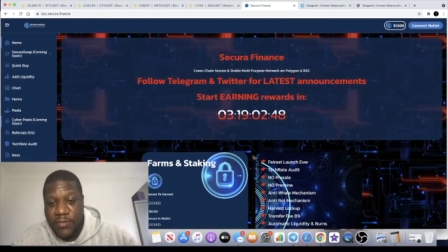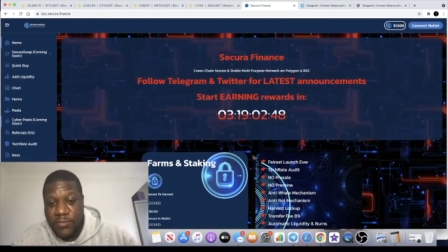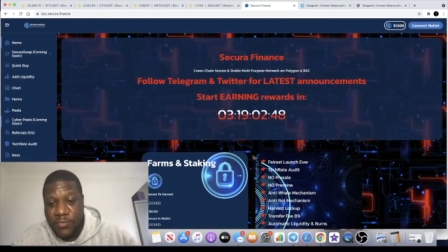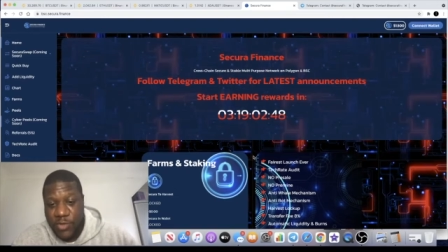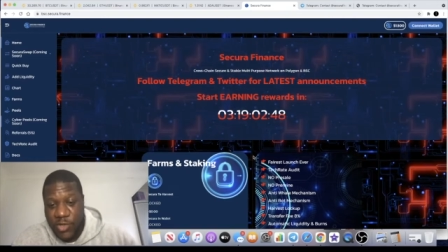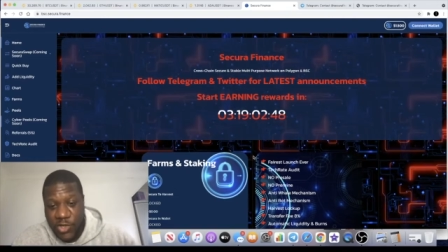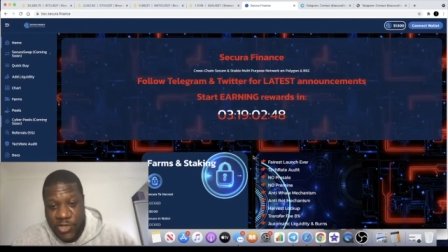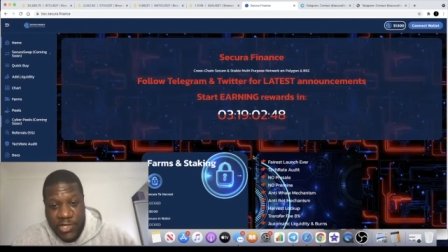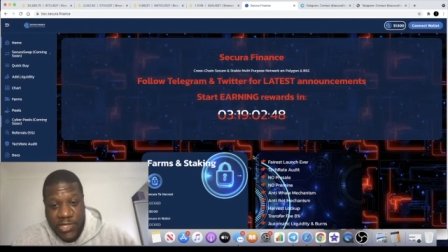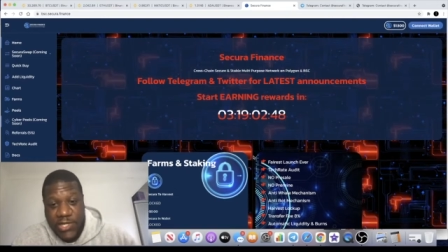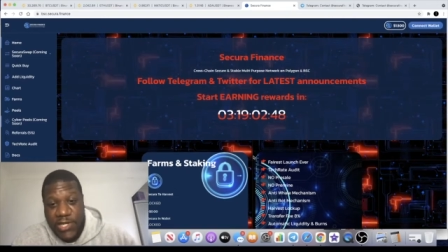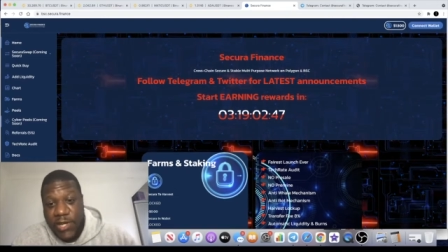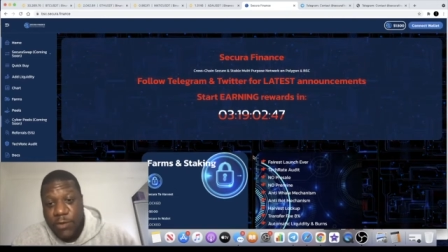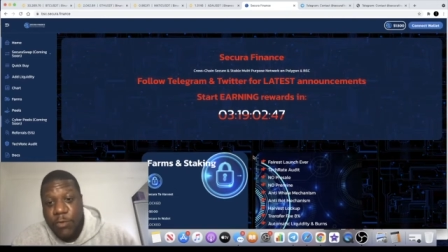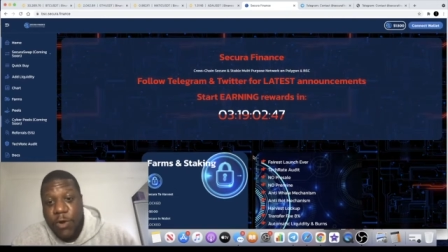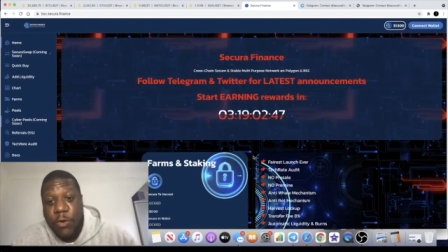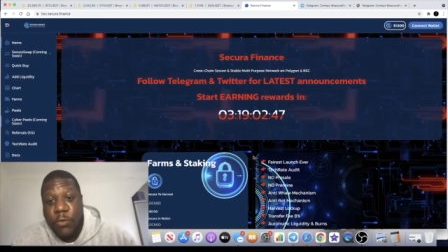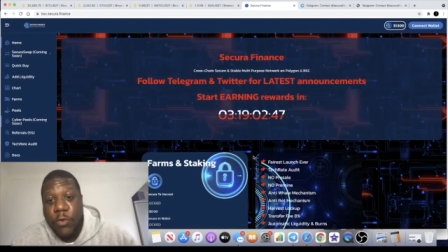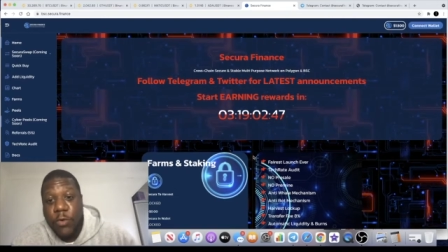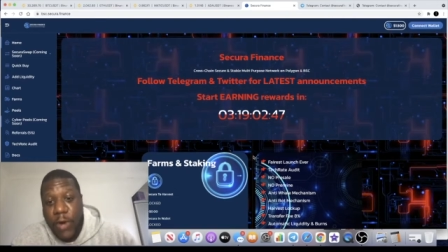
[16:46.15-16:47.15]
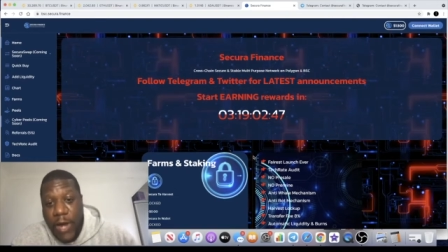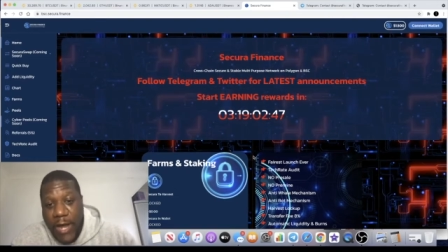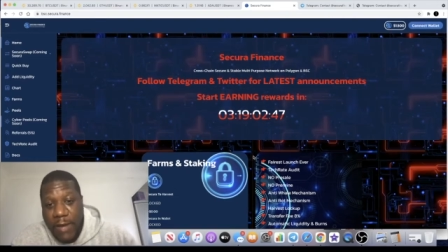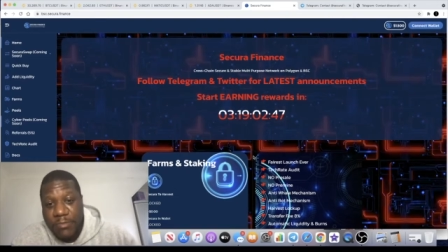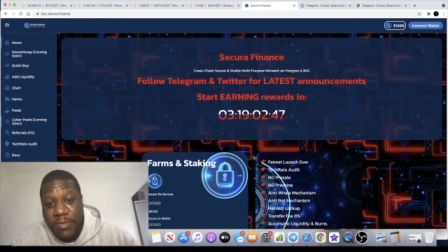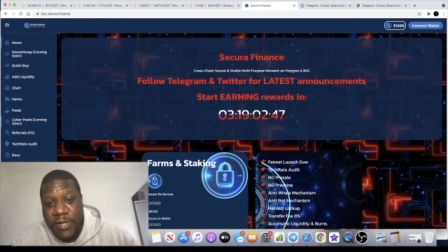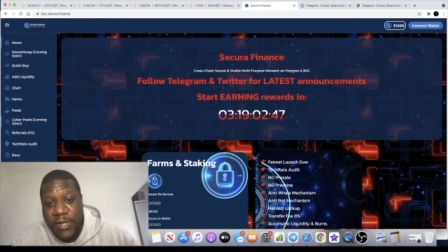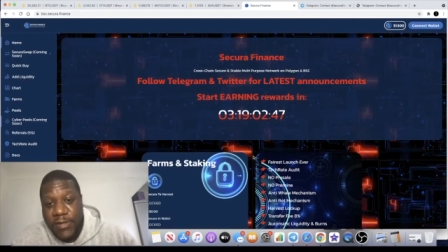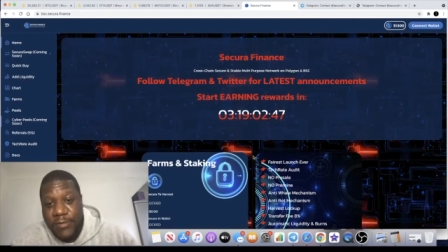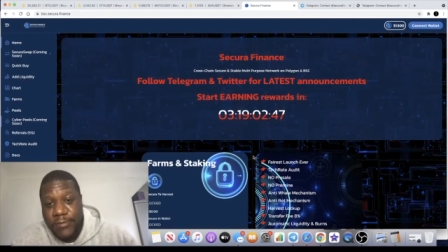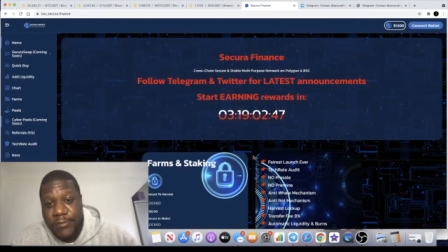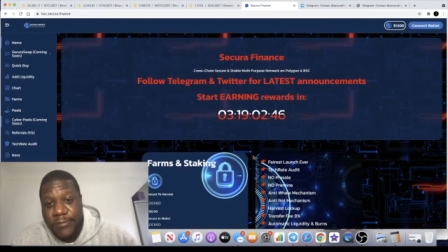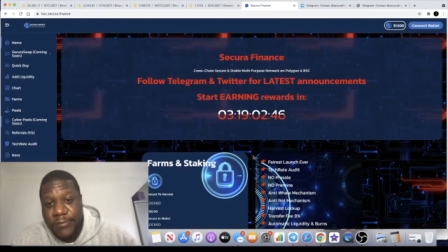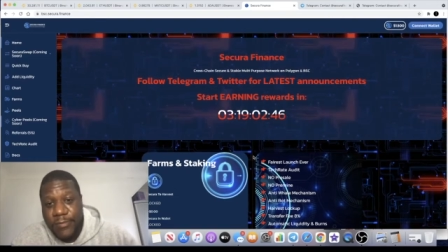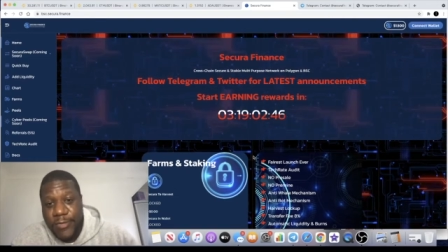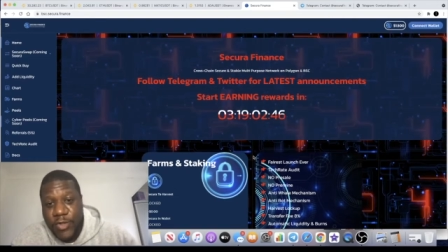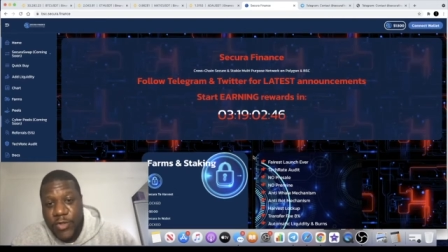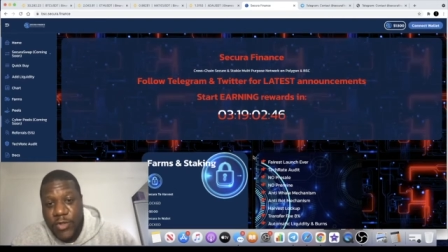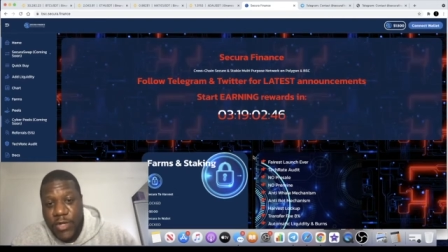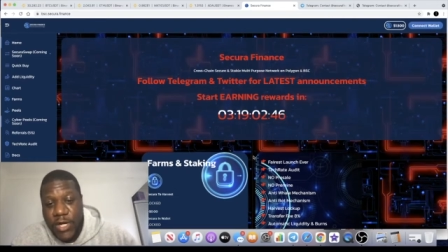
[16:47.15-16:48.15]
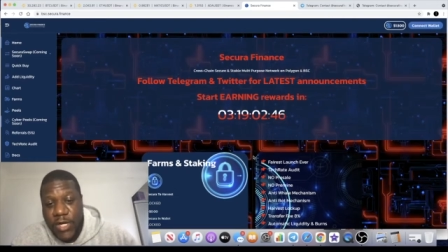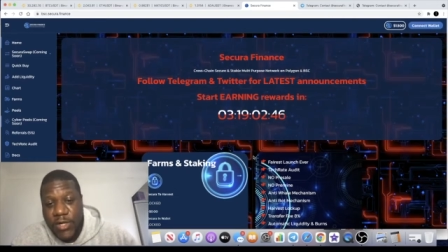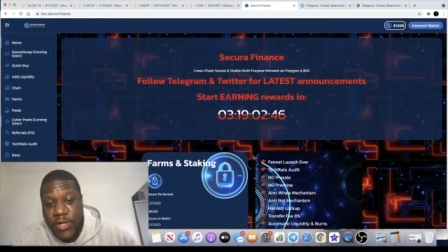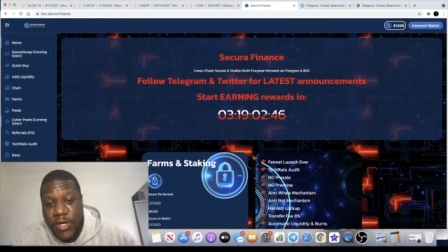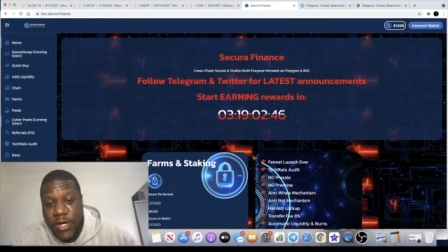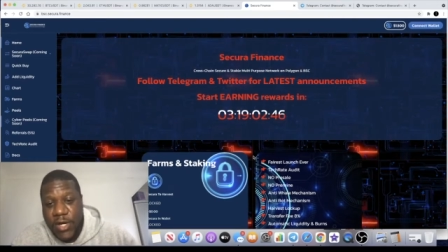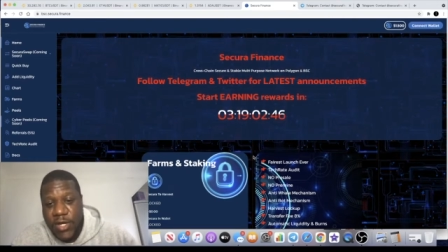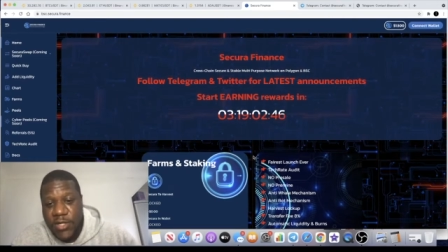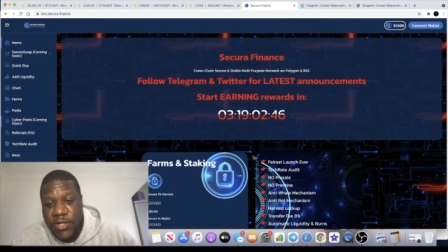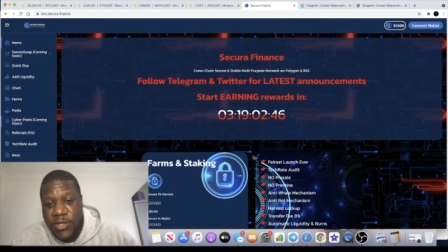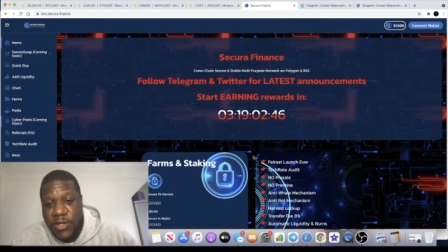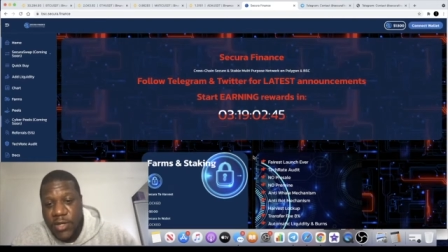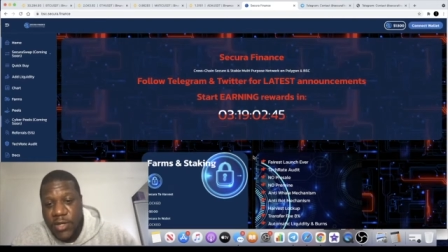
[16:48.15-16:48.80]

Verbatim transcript: just to see what will happen all right guys